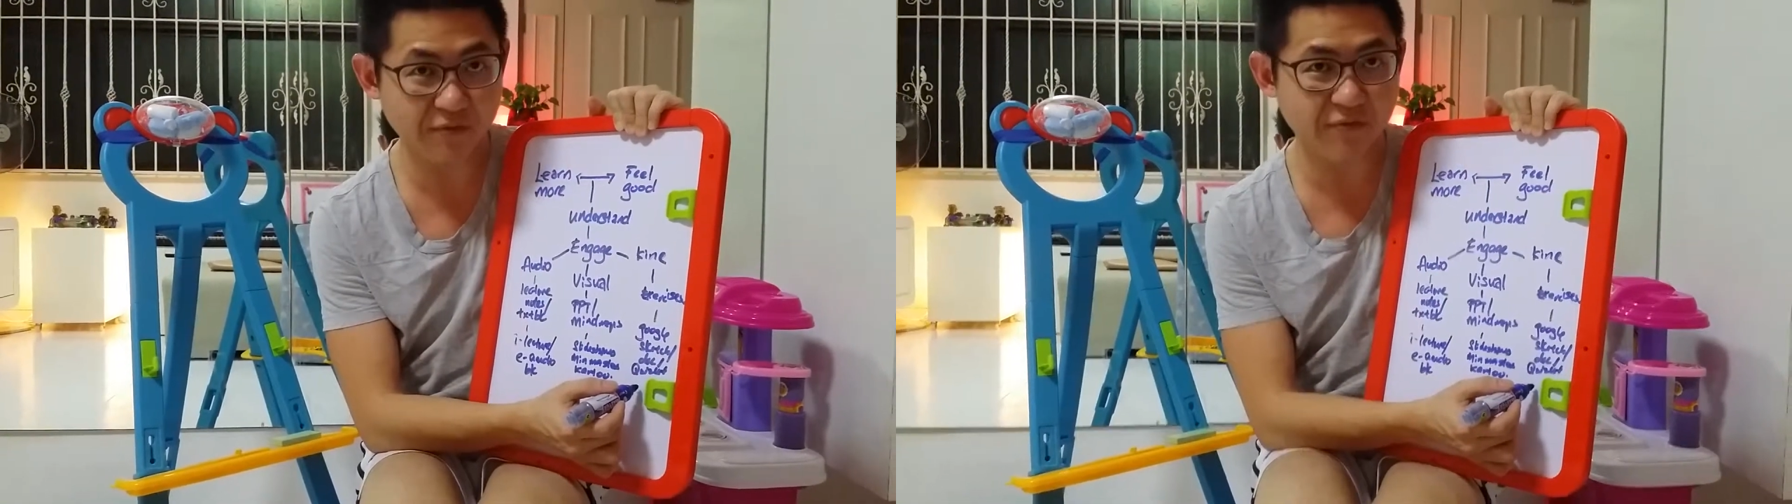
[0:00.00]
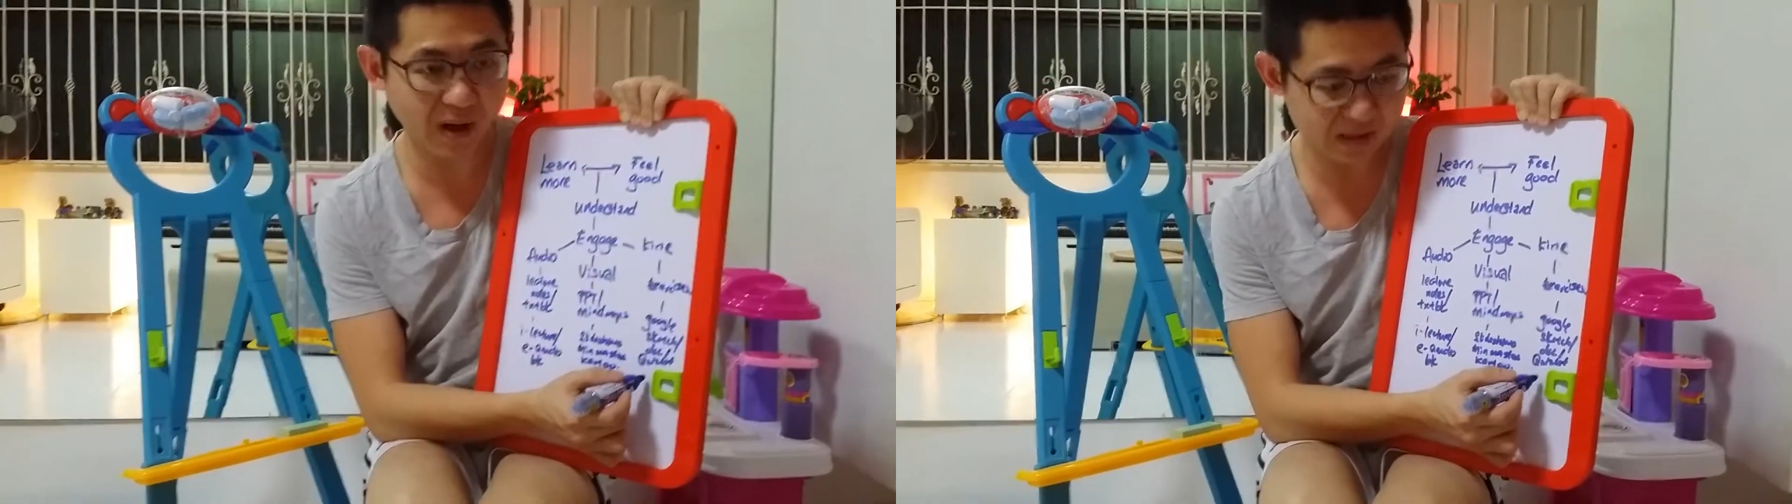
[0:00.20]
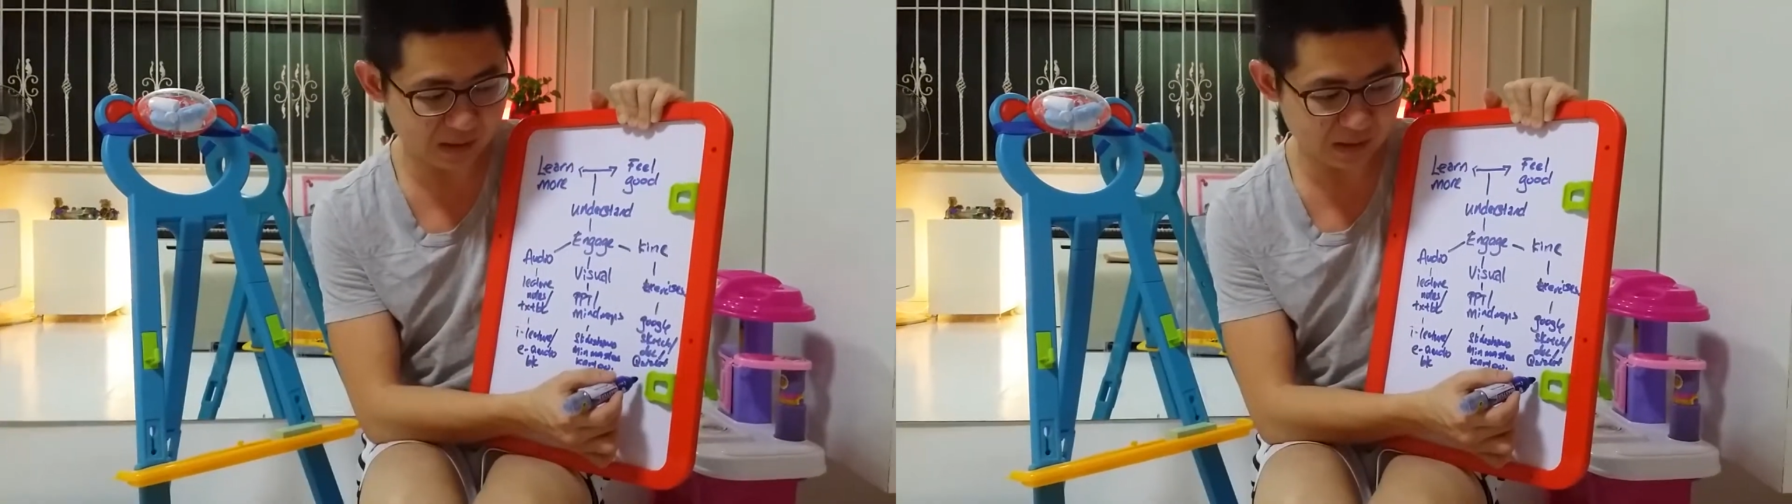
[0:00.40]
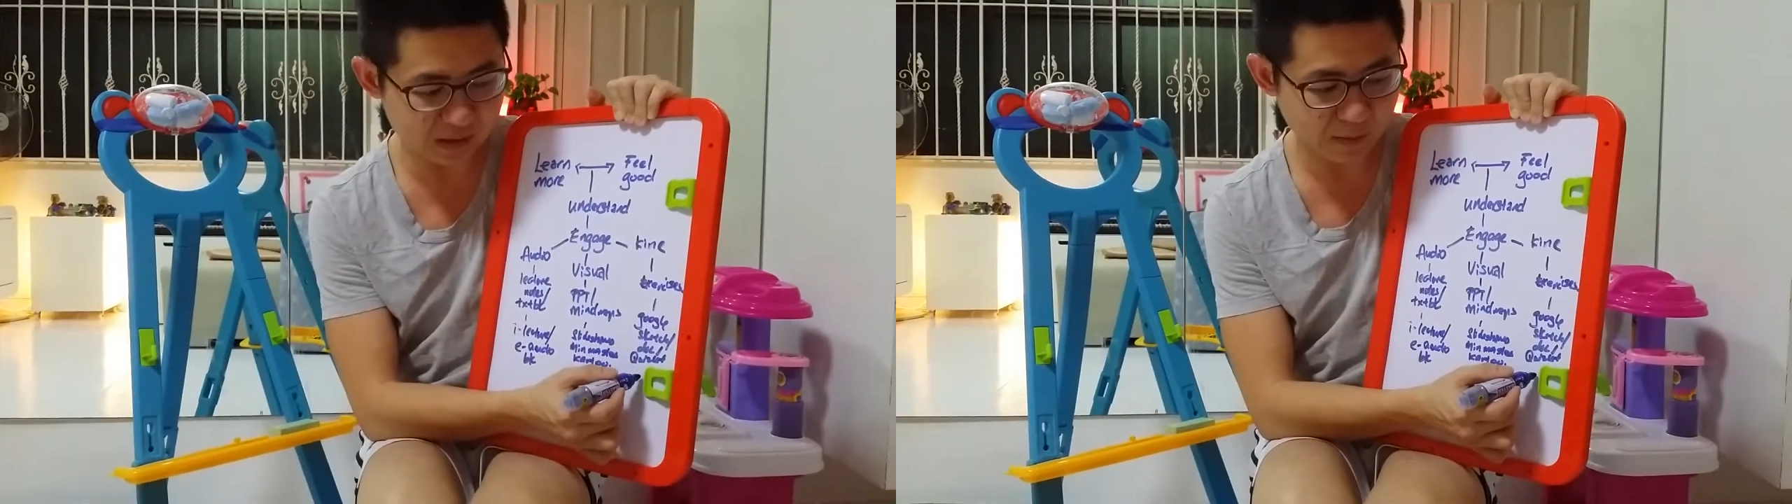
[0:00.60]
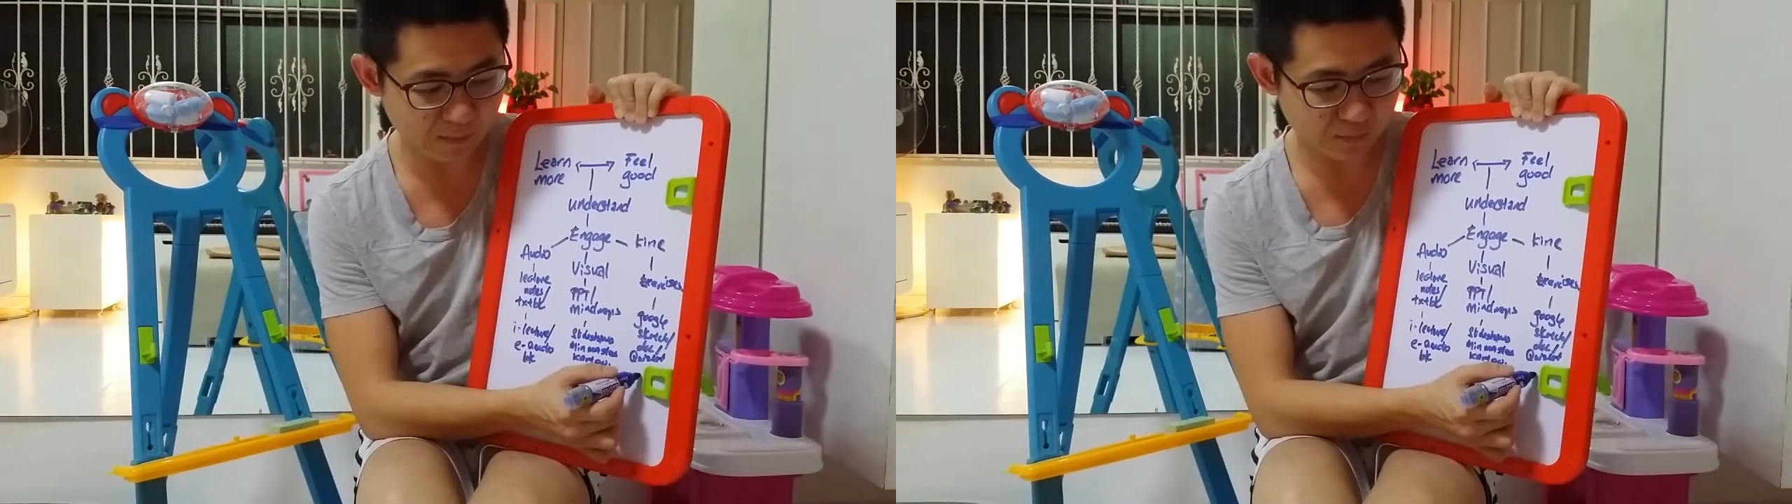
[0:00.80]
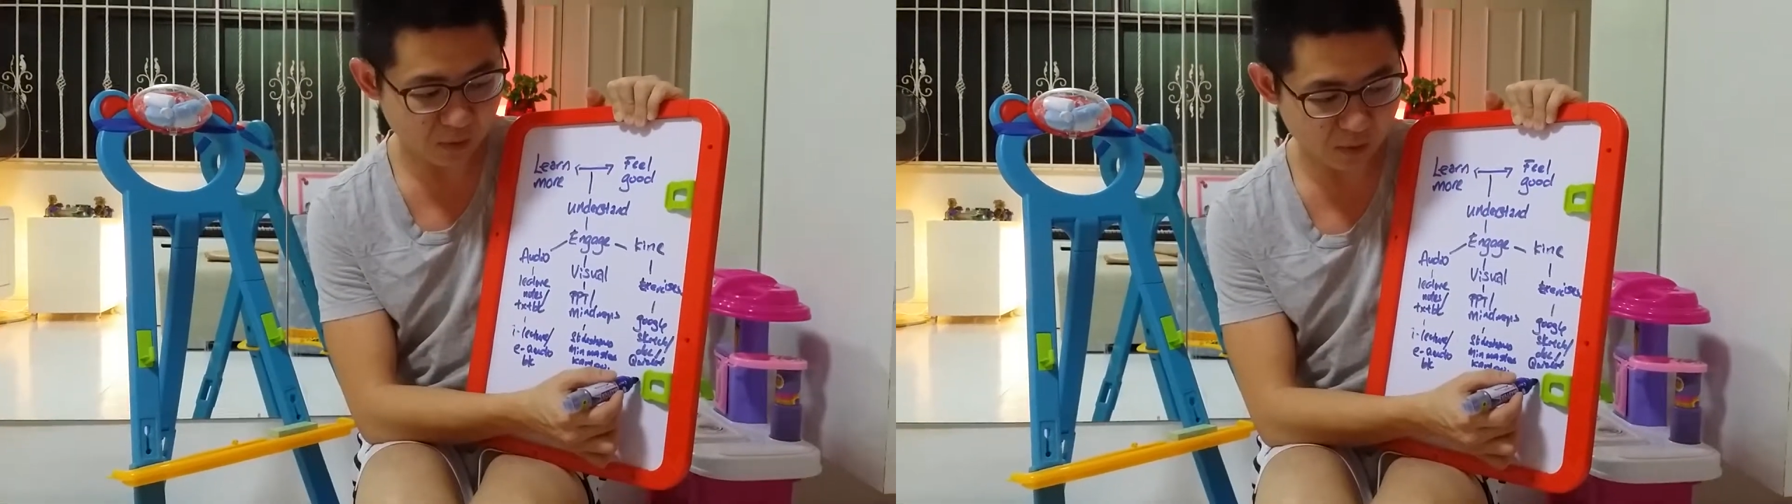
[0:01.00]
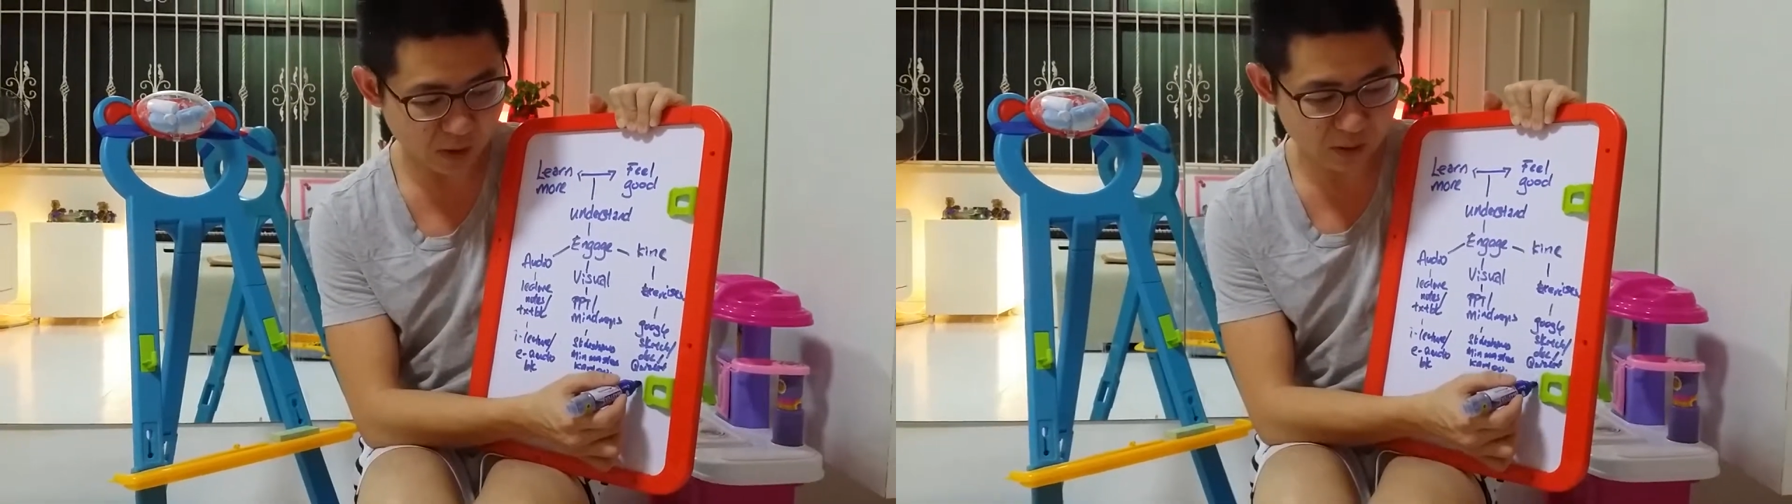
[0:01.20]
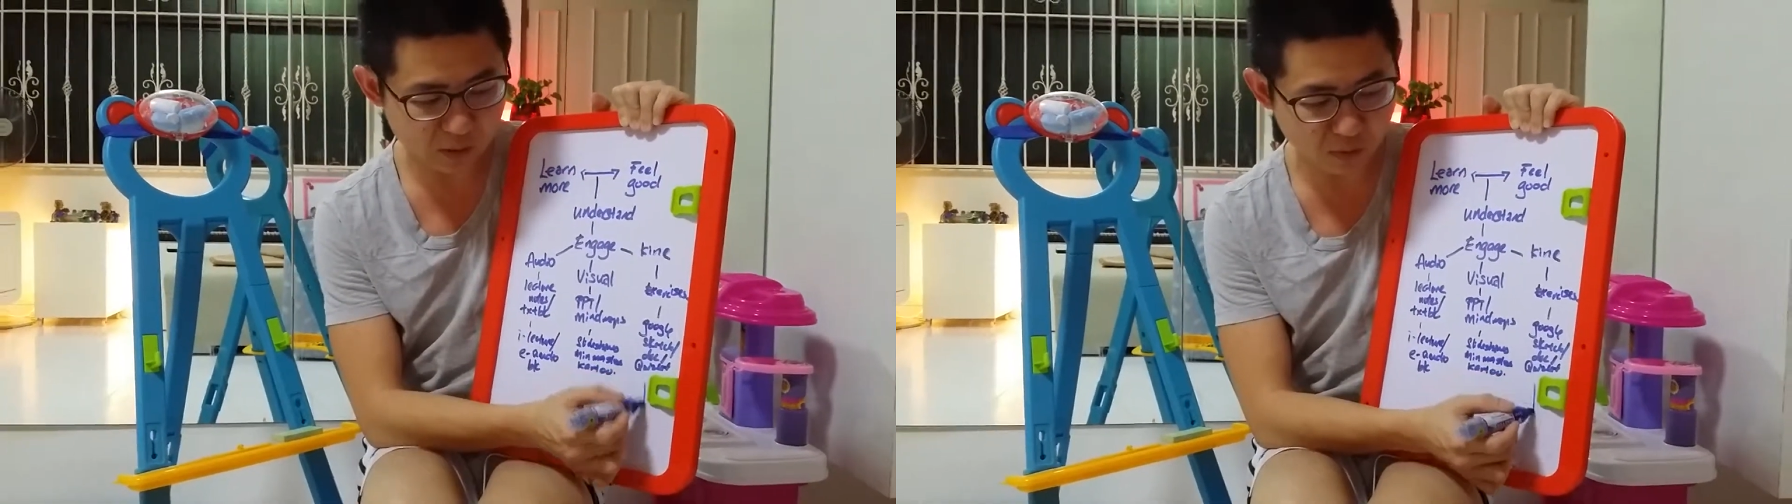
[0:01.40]
fastest.
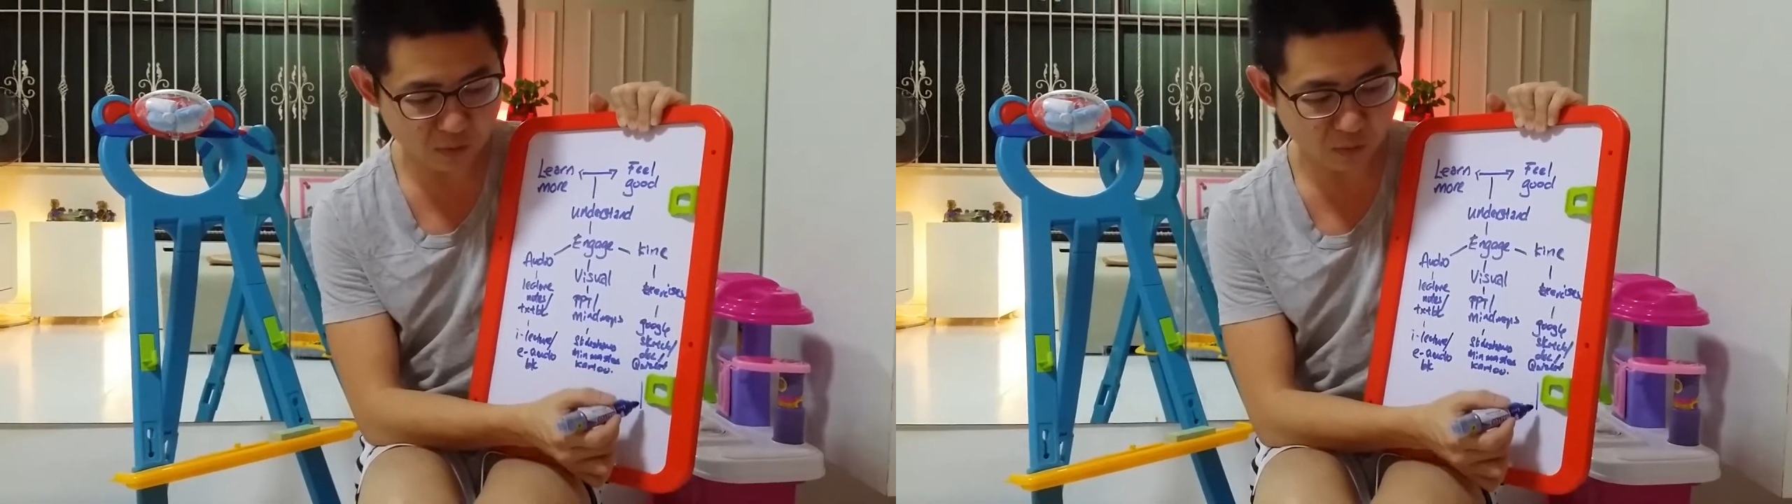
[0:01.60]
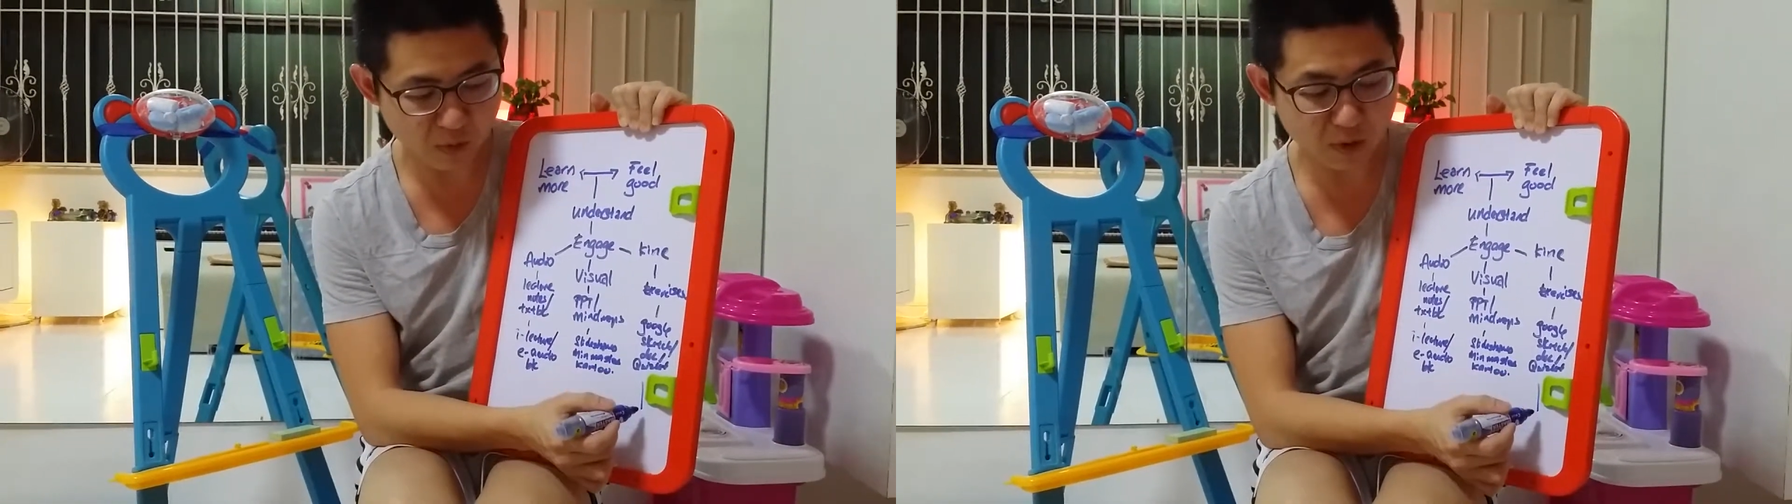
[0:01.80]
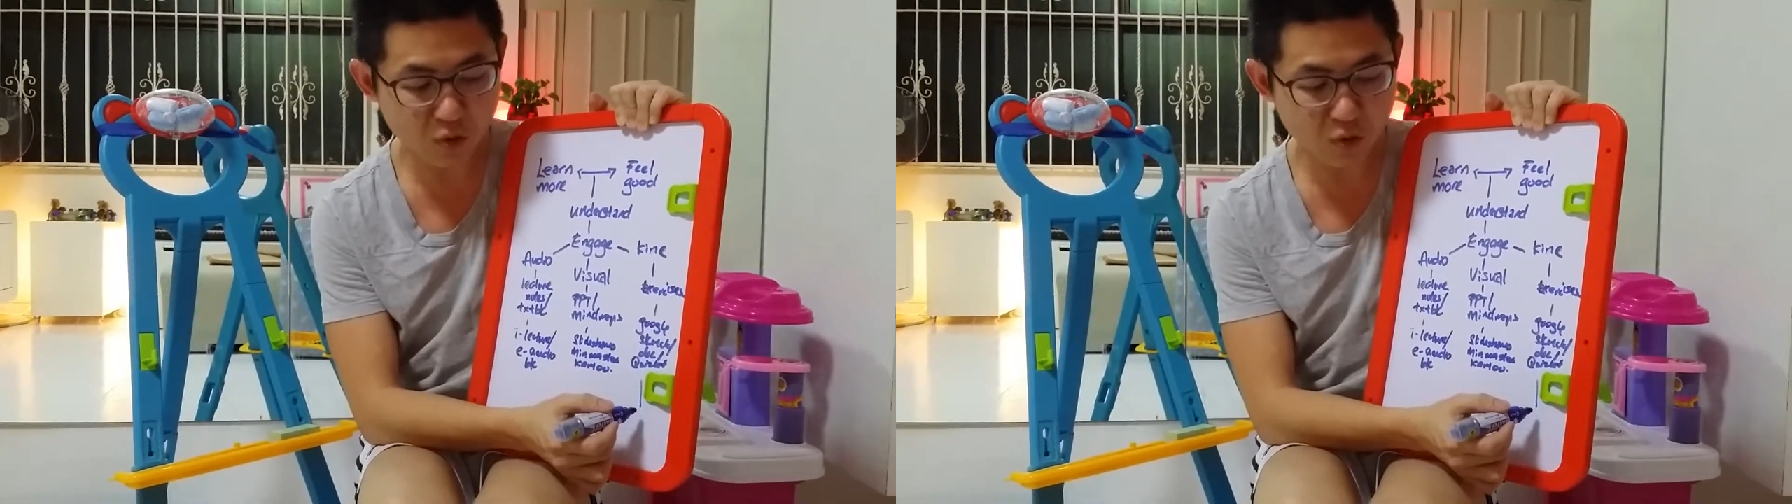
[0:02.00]
Okay, so